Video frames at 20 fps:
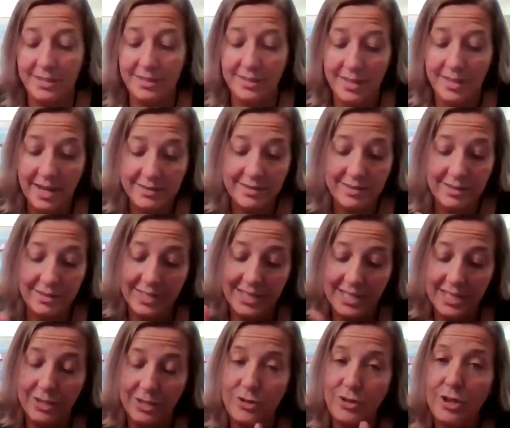in
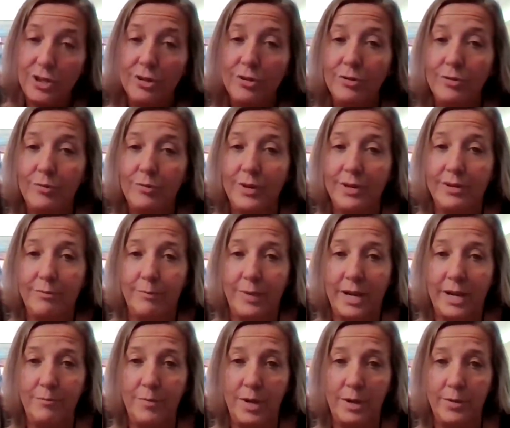necessarily in tune with
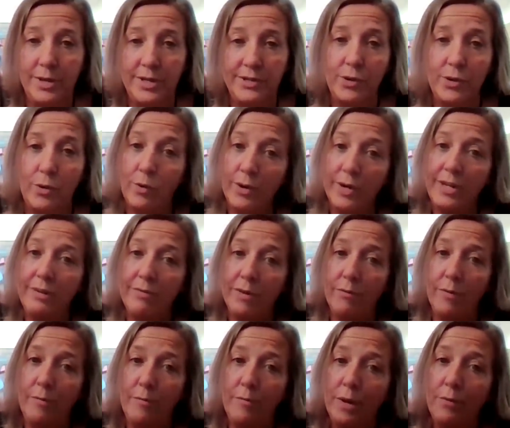my memories or even
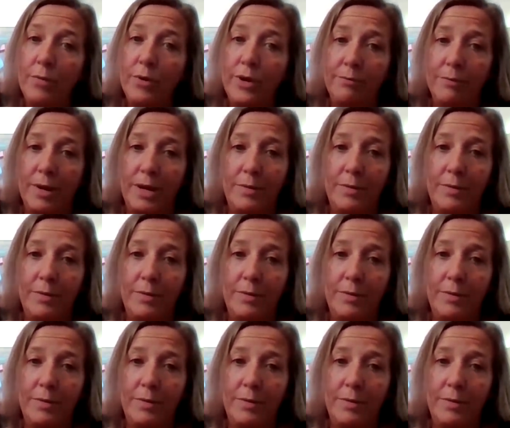remembering my